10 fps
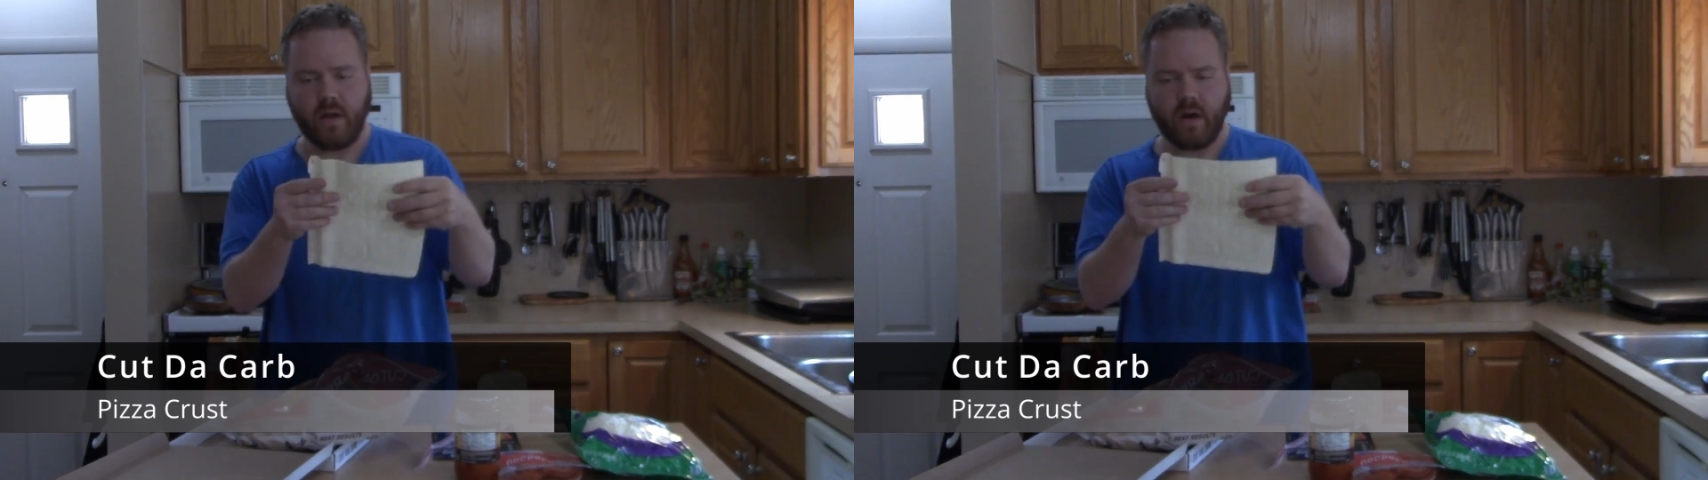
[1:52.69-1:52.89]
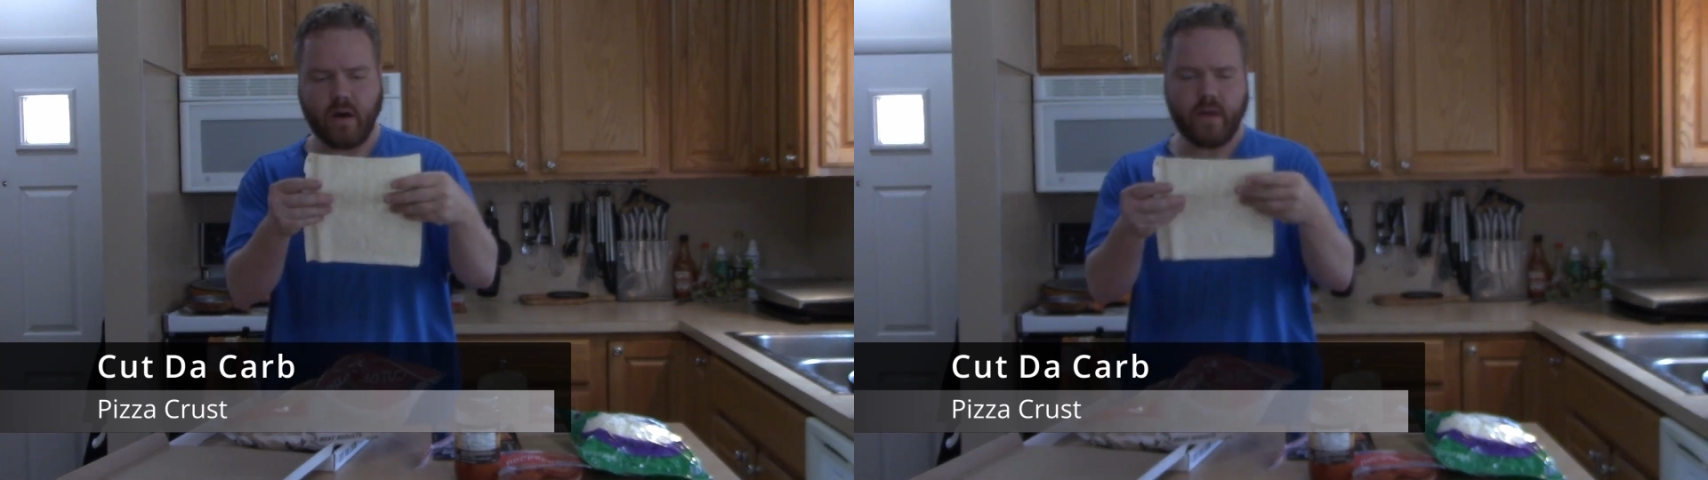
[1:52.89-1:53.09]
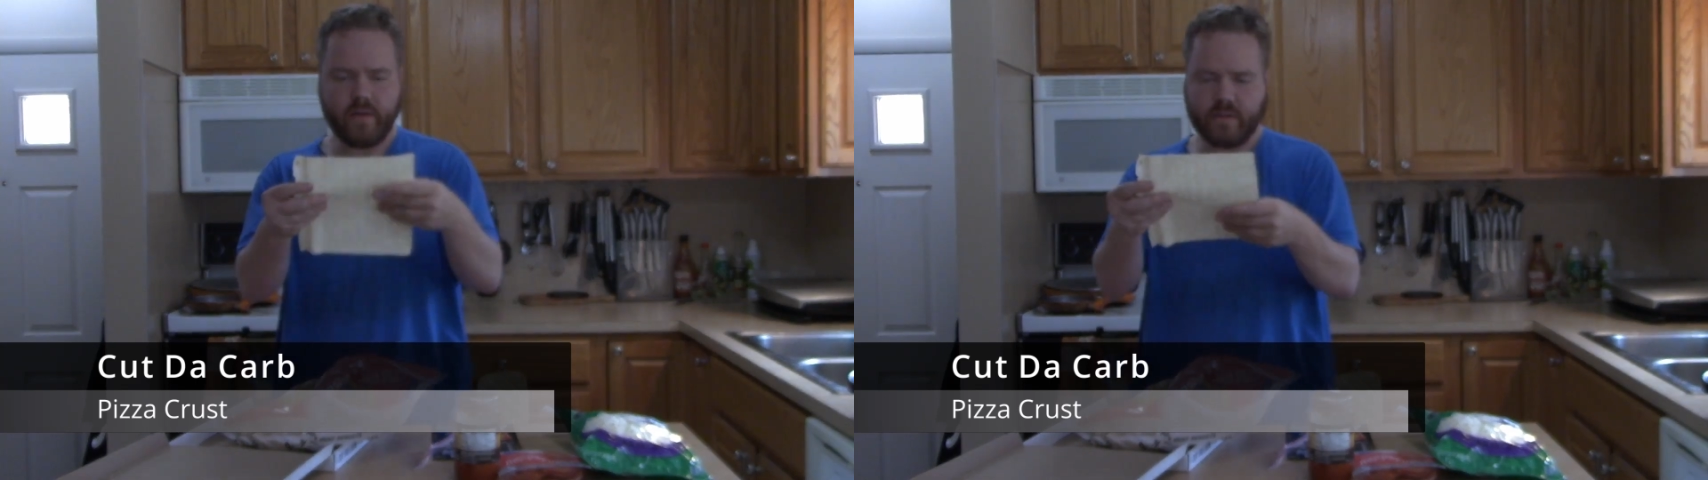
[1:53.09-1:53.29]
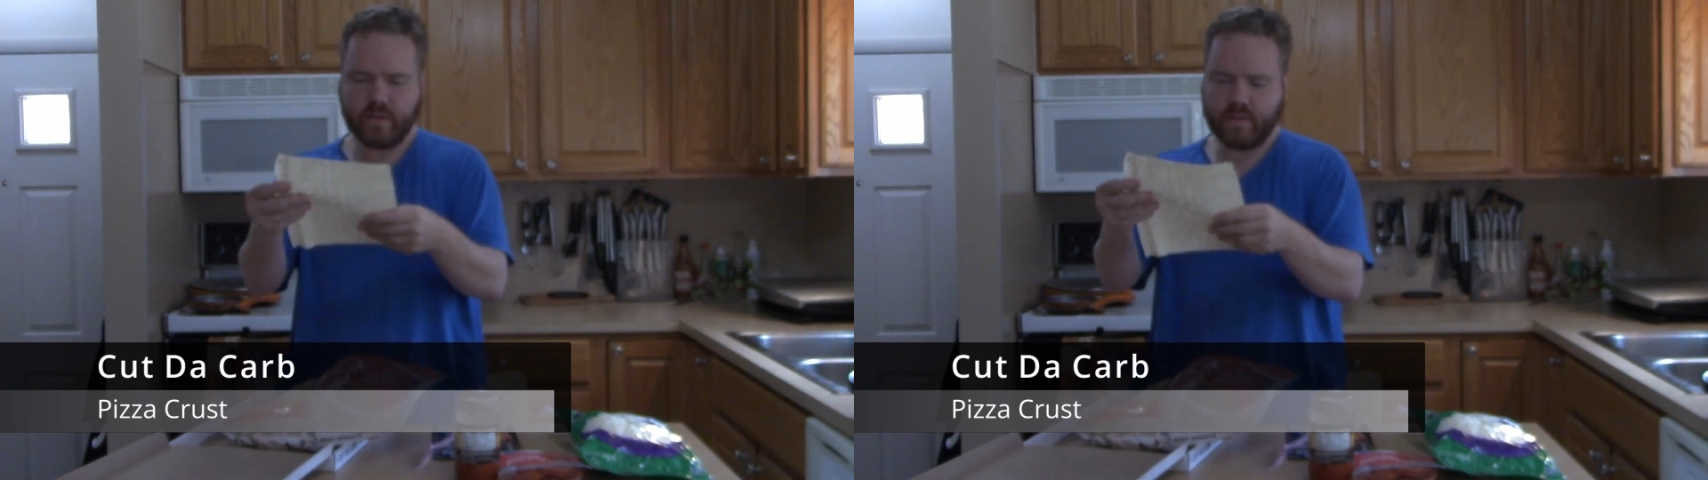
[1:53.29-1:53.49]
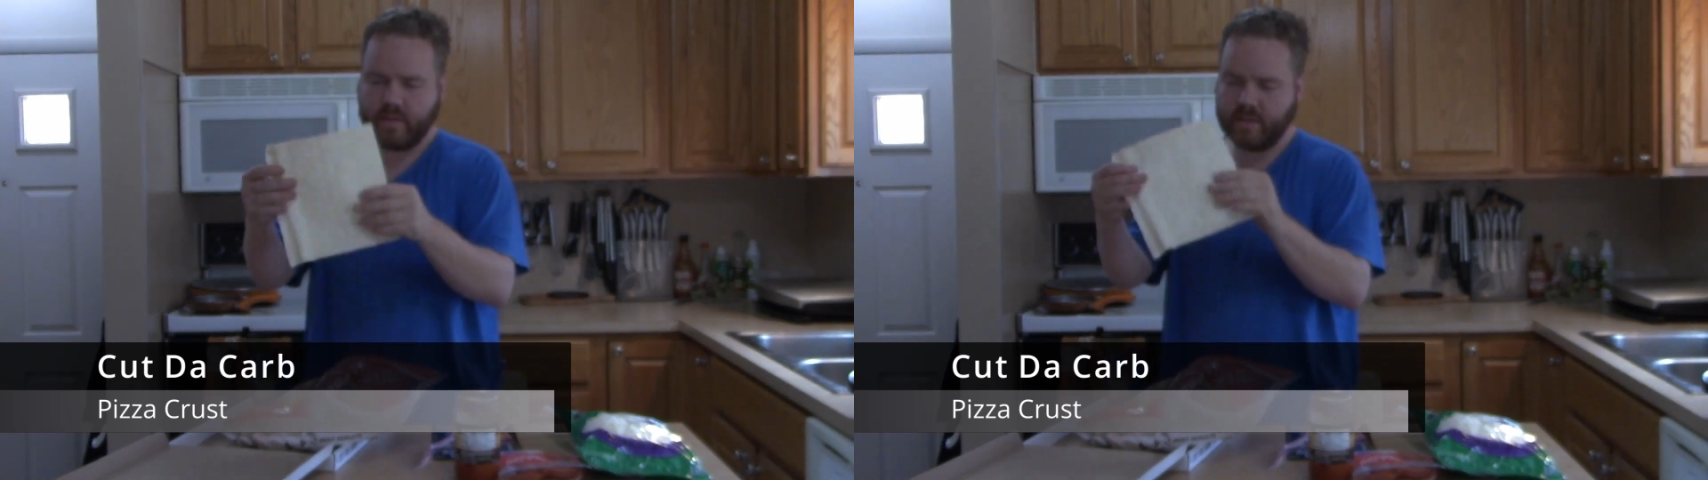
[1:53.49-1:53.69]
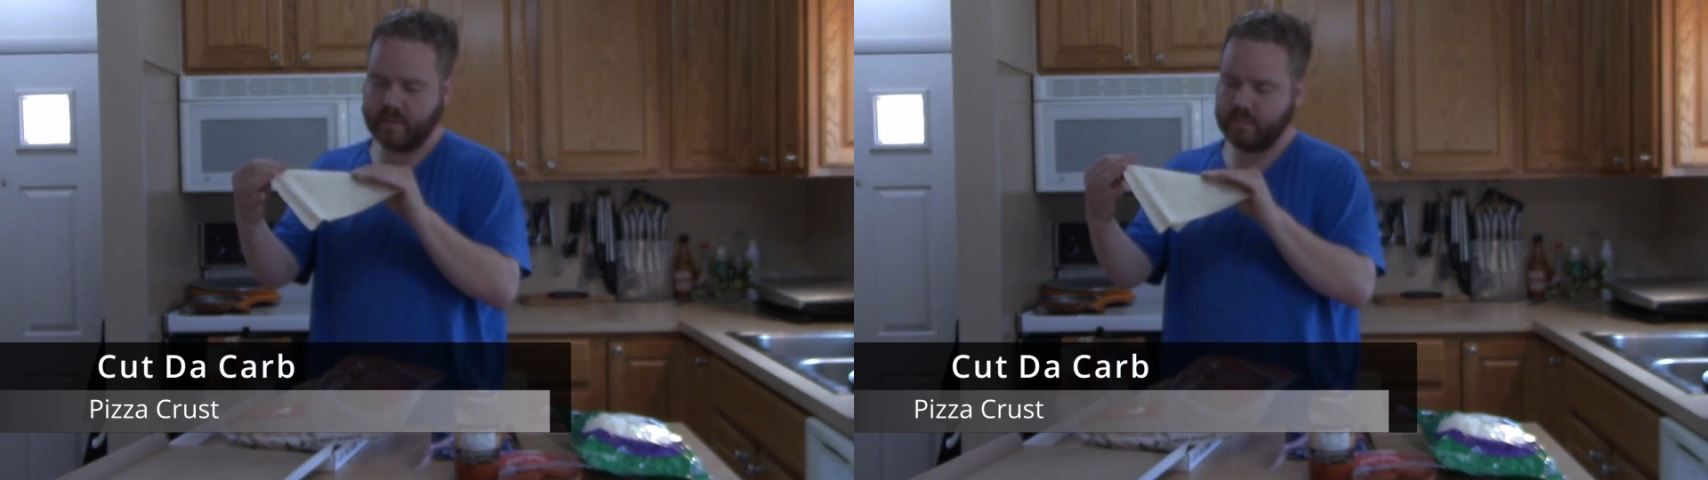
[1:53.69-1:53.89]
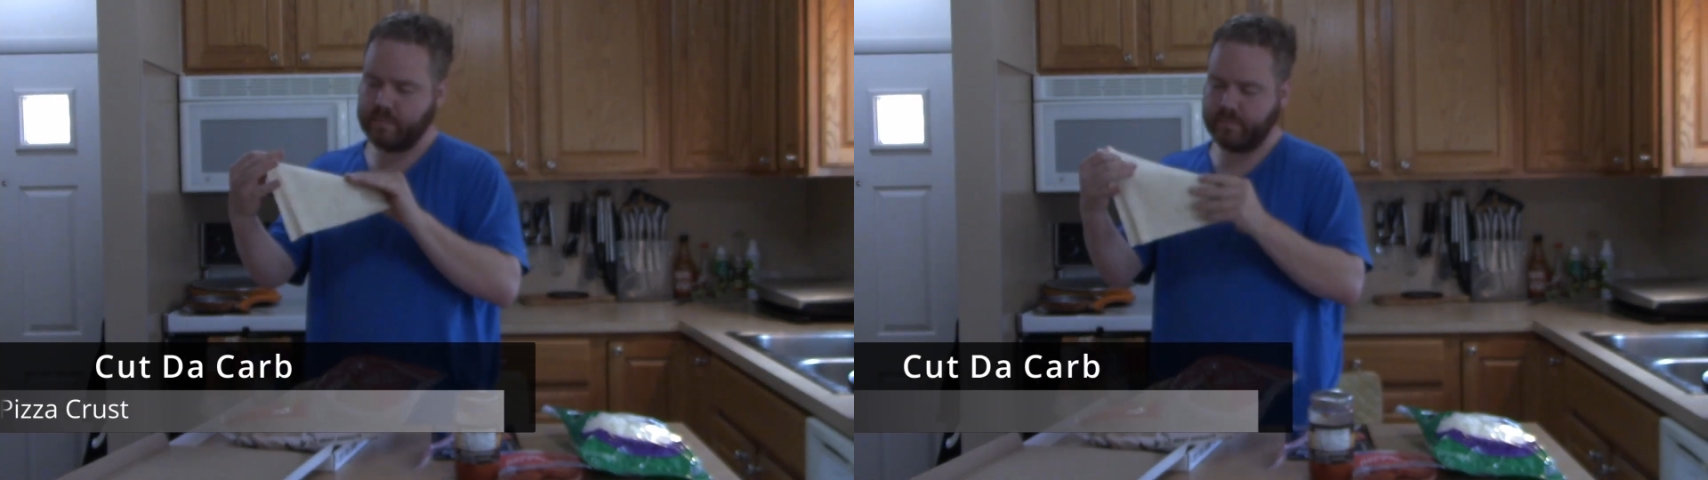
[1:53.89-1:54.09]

All right, so this is,